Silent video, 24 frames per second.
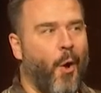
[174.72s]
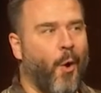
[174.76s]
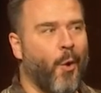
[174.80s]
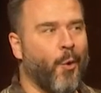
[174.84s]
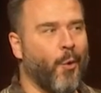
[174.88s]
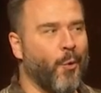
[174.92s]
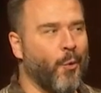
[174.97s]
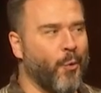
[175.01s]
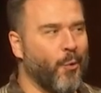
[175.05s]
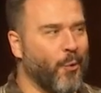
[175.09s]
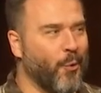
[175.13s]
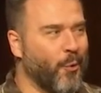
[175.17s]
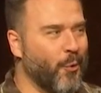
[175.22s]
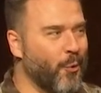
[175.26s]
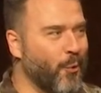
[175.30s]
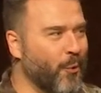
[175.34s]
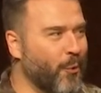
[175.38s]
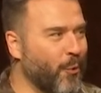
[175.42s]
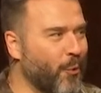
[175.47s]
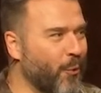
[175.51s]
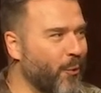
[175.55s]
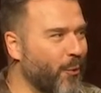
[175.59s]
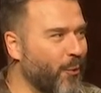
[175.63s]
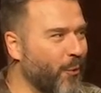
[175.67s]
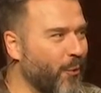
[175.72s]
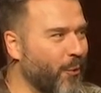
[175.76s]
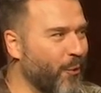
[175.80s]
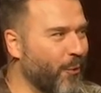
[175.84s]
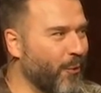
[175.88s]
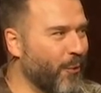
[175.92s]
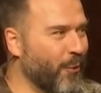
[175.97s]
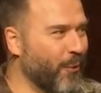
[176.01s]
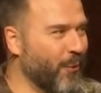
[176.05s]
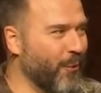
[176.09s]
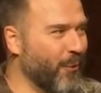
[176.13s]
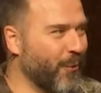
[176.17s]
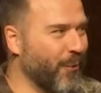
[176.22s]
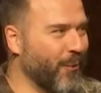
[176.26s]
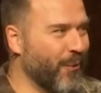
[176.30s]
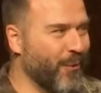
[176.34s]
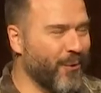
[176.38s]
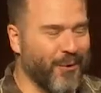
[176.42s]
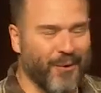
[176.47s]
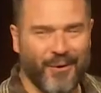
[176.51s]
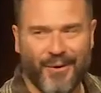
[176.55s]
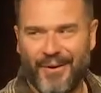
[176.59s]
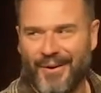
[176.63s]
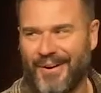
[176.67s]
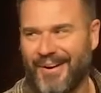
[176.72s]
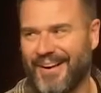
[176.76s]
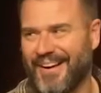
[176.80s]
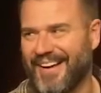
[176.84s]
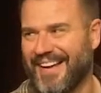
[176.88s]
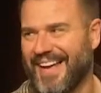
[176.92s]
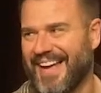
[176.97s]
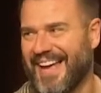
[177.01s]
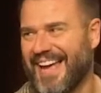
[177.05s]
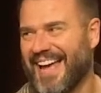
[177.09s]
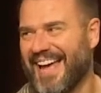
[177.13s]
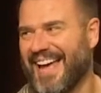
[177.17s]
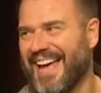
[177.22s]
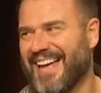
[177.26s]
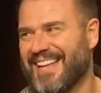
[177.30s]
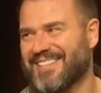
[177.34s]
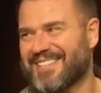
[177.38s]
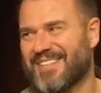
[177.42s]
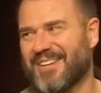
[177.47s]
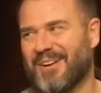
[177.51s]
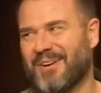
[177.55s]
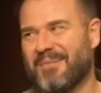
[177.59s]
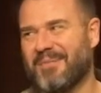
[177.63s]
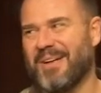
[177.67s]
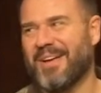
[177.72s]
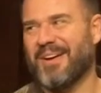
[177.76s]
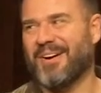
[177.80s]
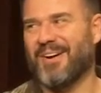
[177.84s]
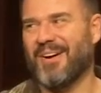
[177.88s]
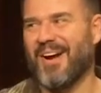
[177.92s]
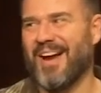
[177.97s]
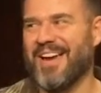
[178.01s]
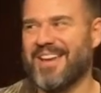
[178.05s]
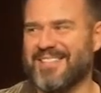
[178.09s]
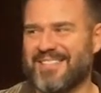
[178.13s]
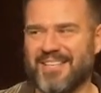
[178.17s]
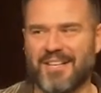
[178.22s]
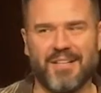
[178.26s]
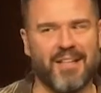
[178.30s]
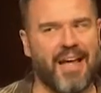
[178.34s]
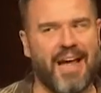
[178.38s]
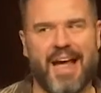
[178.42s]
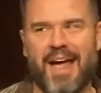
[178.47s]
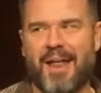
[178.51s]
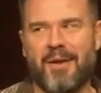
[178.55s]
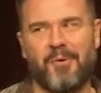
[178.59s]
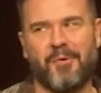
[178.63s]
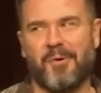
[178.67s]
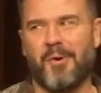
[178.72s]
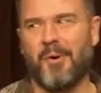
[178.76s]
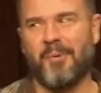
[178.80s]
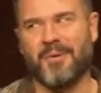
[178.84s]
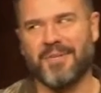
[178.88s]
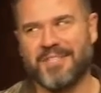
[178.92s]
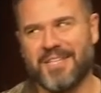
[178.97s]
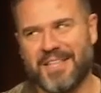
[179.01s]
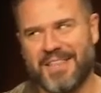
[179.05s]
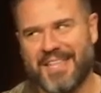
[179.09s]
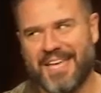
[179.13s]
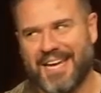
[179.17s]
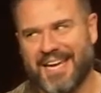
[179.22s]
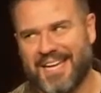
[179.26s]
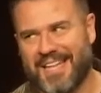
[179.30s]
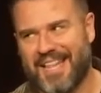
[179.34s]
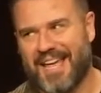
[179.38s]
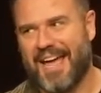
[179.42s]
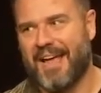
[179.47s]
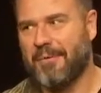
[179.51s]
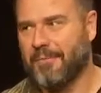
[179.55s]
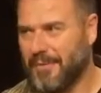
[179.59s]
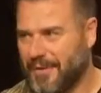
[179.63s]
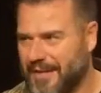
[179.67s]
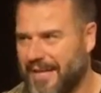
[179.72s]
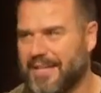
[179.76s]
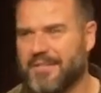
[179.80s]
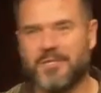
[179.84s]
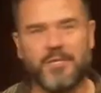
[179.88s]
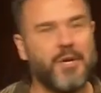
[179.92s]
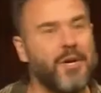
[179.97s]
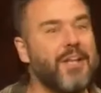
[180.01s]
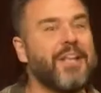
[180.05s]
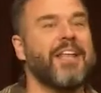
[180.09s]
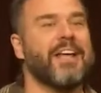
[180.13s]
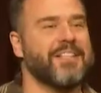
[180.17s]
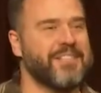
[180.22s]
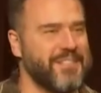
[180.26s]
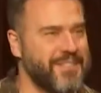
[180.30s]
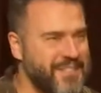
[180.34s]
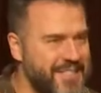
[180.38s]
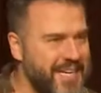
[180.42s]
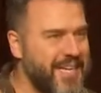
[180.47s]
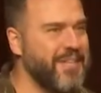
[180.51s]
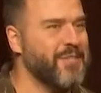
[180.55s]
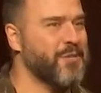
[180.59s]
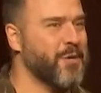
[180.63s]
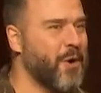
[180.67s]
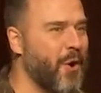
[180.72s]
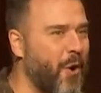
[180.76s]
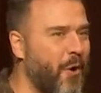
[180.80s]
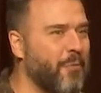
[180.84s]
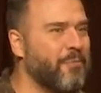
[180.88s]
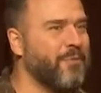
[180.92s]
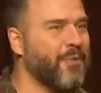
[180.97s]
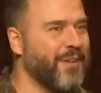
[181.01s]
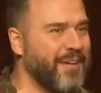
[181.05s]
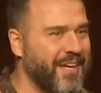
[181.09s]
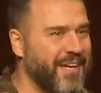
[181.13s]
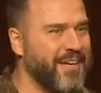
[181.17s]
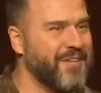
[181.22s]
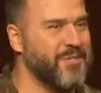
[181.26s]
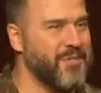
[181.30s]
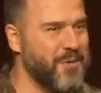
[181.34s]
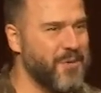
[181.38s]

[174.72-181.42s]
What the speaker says: Ooh, that's going to be crazy. I don't know what to think of that. Well, that's good. That's a teaser. Hopefully get